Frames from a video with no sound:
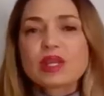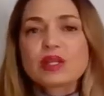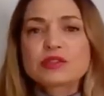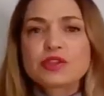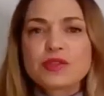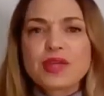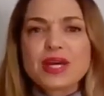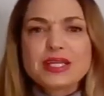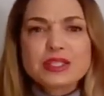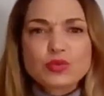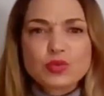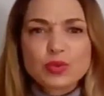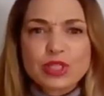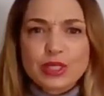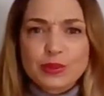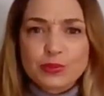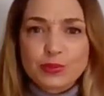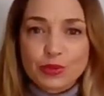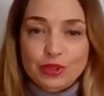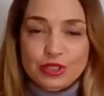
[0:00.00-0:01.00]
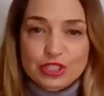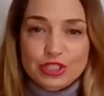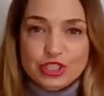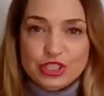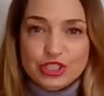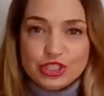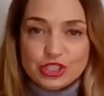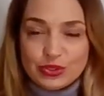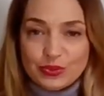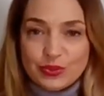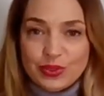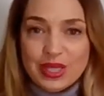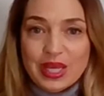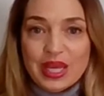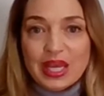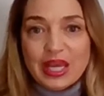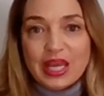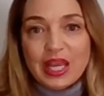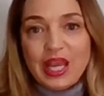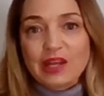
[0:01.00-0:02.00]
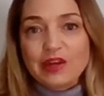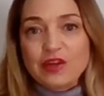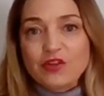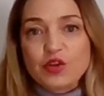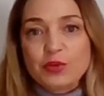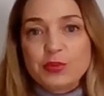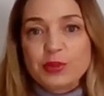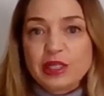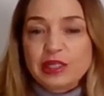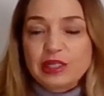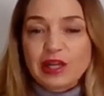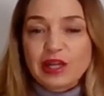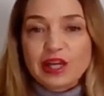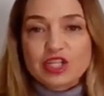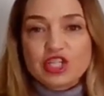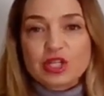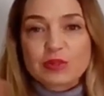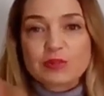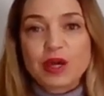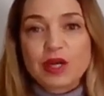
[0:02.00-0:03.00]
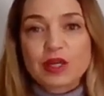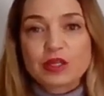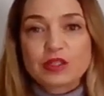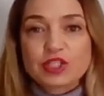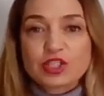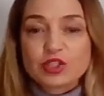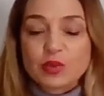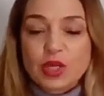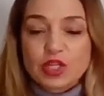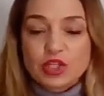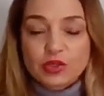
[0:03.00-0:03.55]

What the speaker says: So that is really important to do. And if you put a logic model to it,